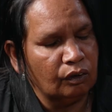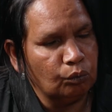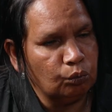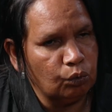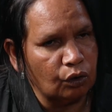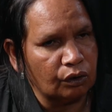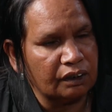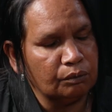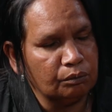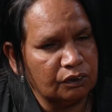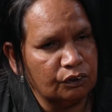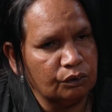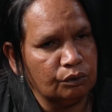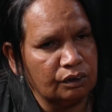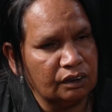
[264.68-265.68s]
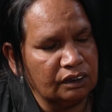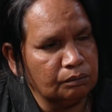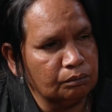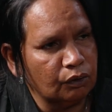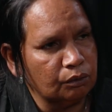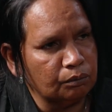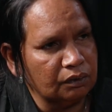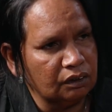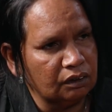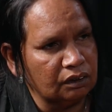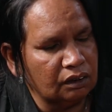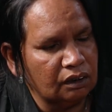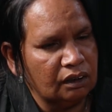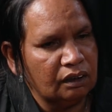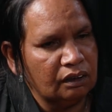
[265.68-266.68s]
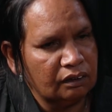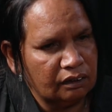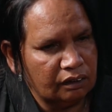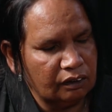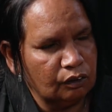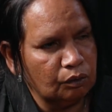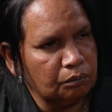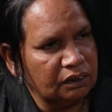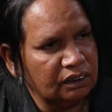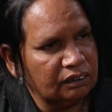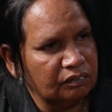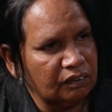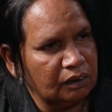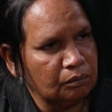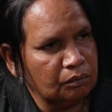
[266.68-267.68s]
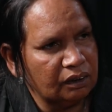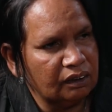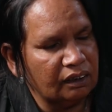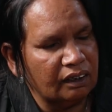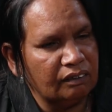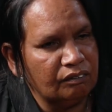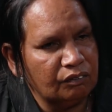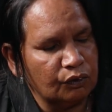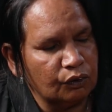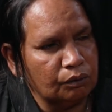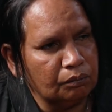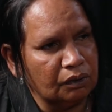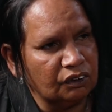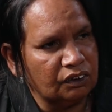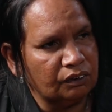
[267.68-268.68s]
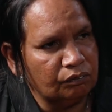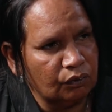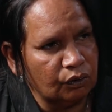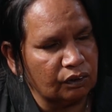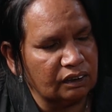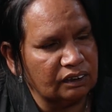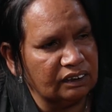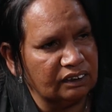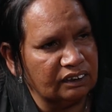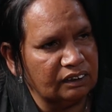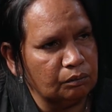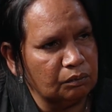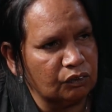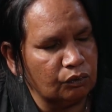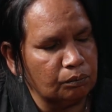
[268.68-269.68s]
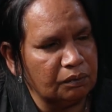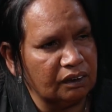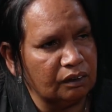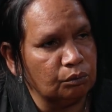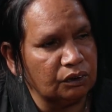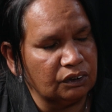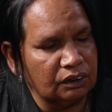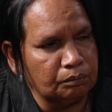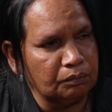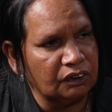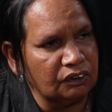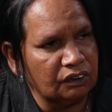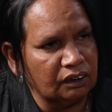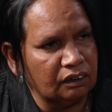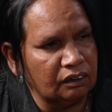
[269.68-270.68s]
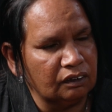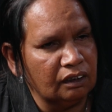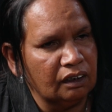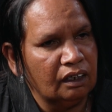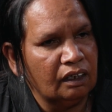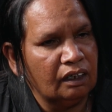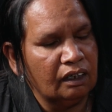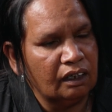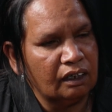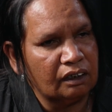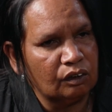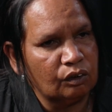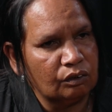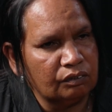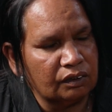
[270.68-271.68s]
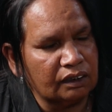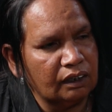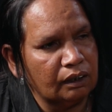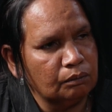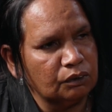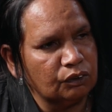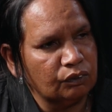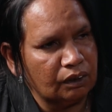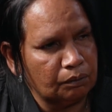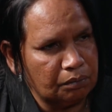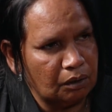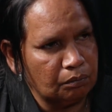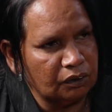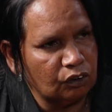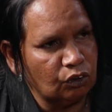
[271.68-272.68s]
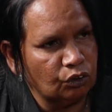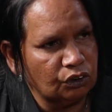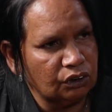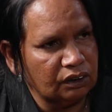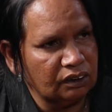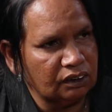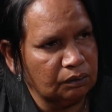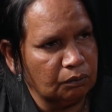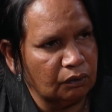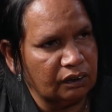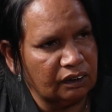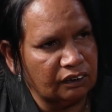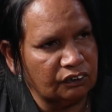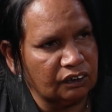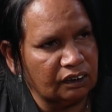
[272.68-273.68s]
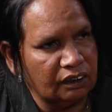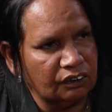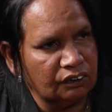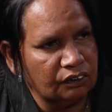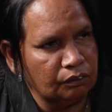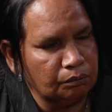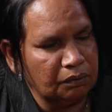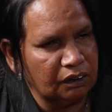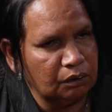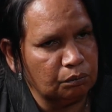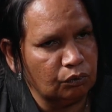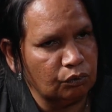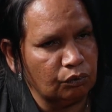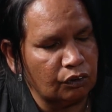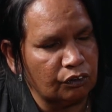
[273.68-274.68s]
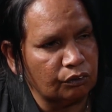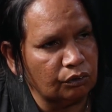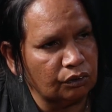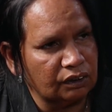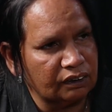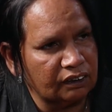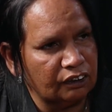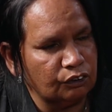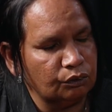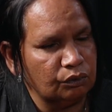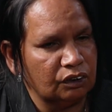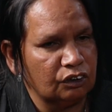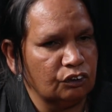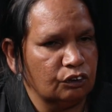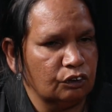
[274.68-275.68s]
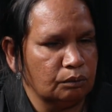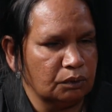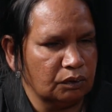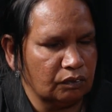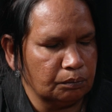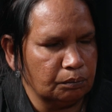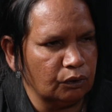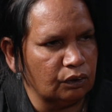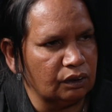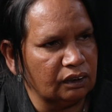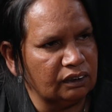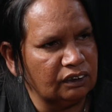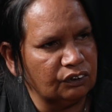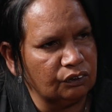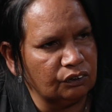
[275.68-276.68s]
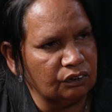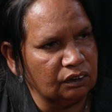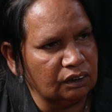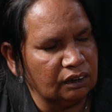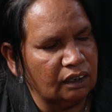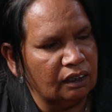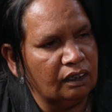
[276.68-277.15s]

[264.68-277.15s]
what can we do in this moment to help this family, and very much invoke the systemic repair which is much needed. And a lot of it comes through that public consciousness by the education of people right across the country in terms of the pertinent issues